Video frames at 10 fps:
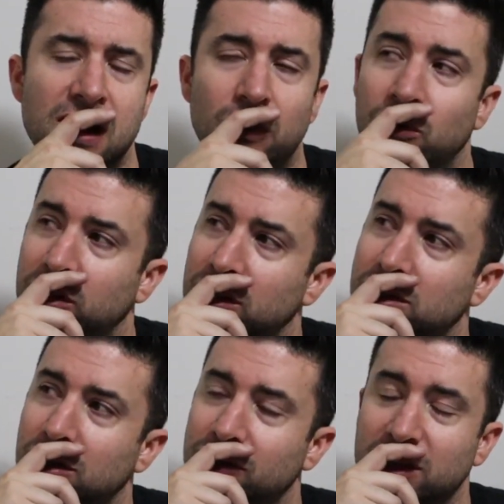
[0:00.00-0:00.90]
And we
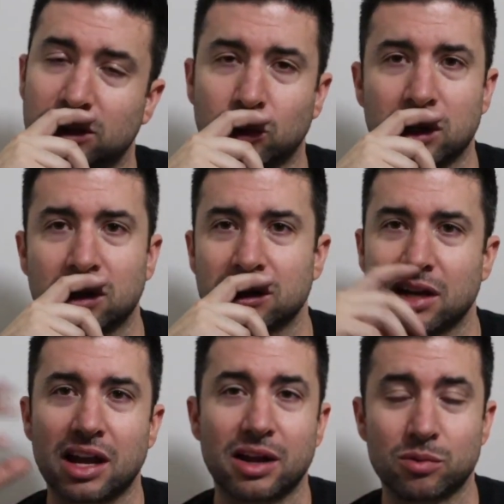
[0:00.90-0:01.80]
looked over at the window, and
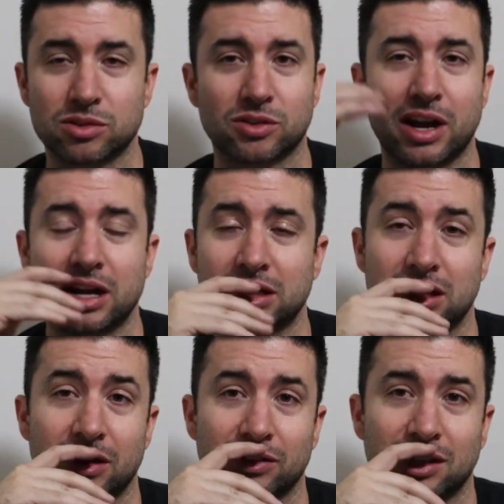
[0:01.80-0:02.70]
yeah, it was cracked
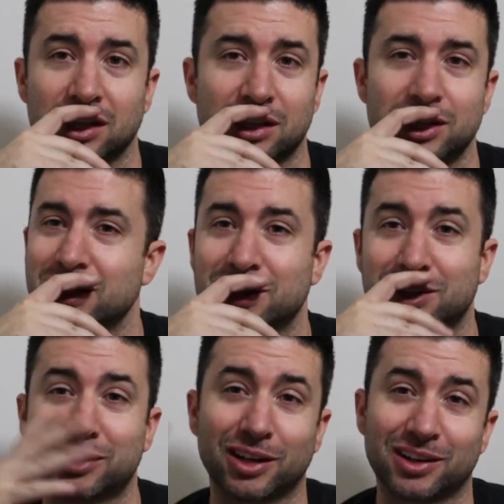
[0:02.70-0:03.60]
and everything. You
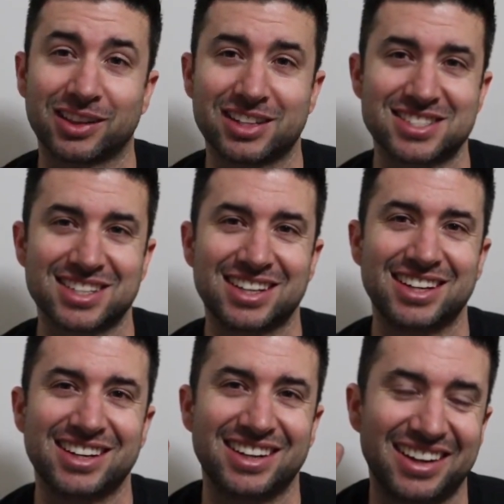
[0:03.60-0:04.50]
could clearly
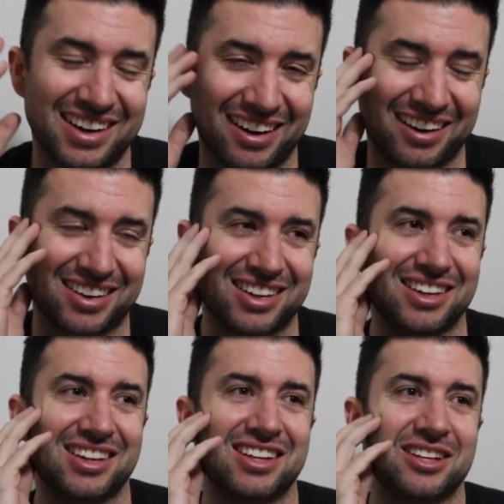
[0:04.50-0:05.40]
see it in there.
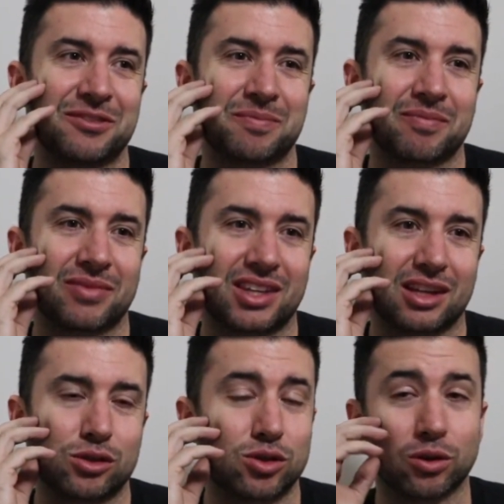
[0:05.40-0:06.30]

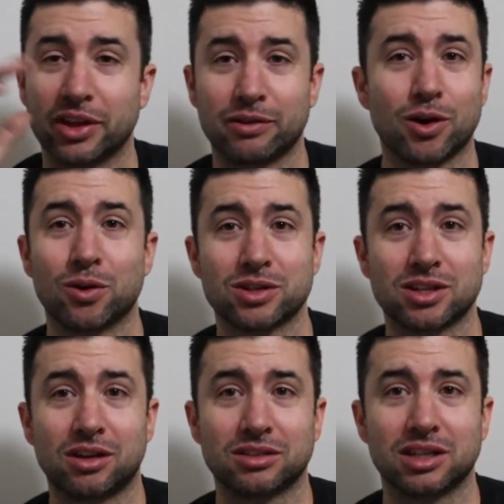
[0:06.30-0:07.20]
So they wrote
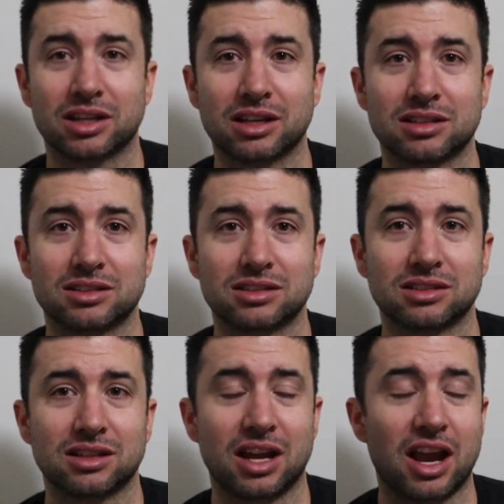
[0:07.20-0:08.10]
us all
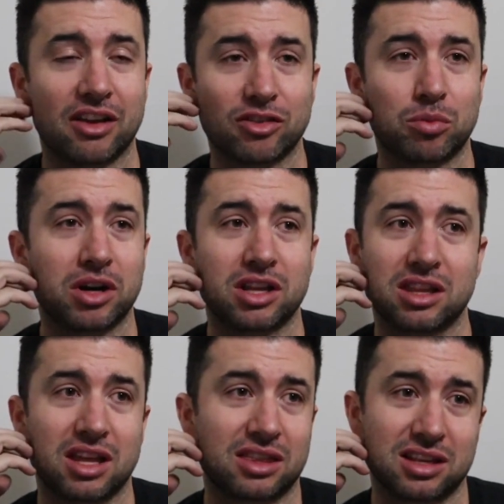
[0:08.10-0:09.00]
tickets. Everybody
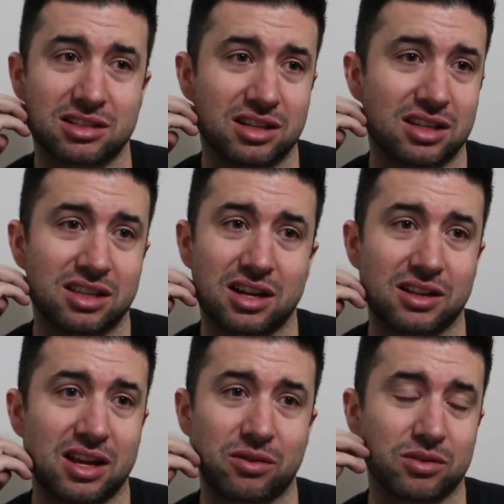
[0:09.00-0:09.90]
that they seen there
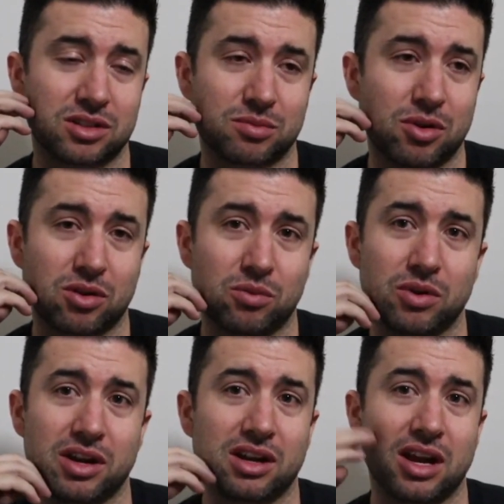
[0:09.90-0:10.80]
that was smoking
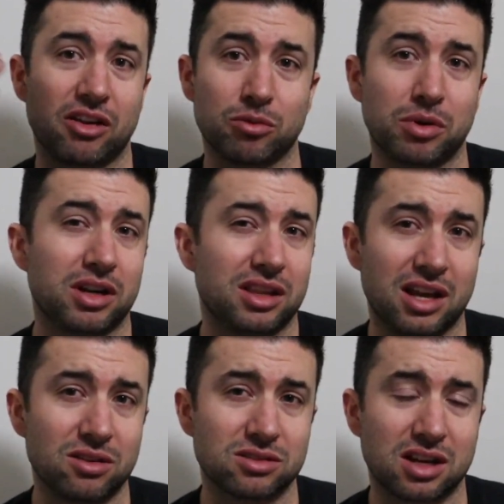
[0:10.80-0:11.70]
weed, everybody in the
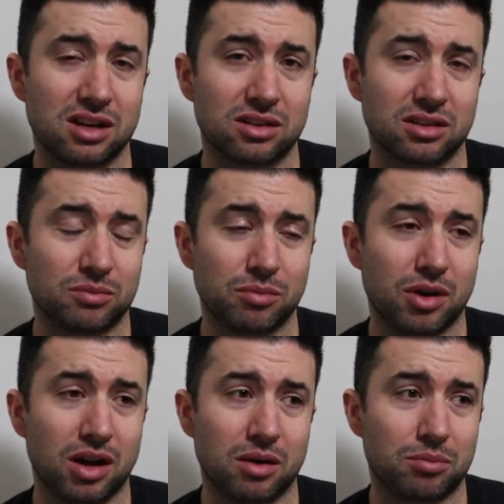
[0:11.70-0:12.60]
house got
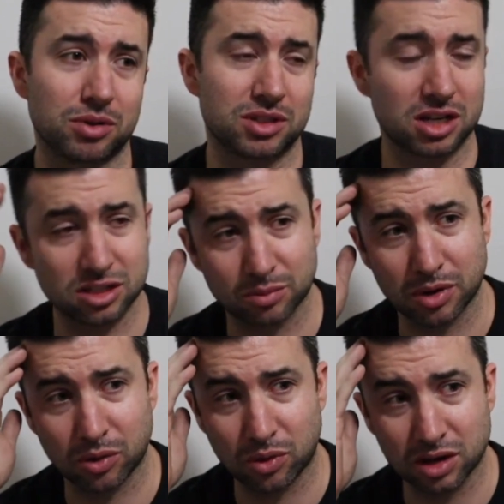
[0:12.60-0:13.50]
uh, possession of
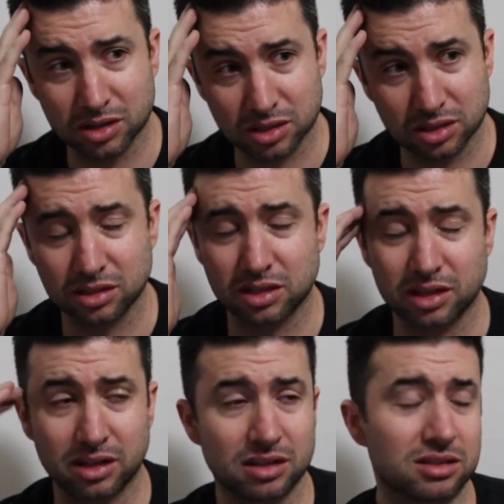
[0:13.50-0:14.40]
marijuana
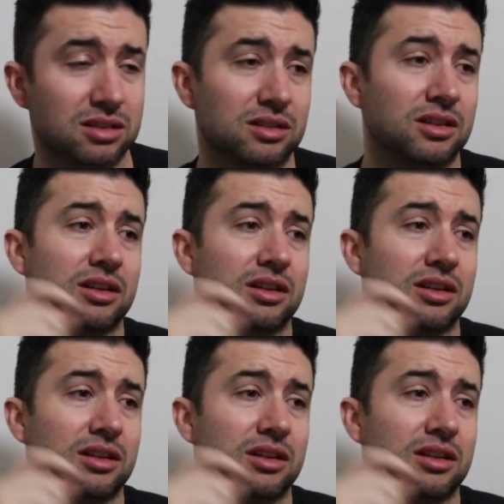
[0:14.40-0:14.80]
tickets.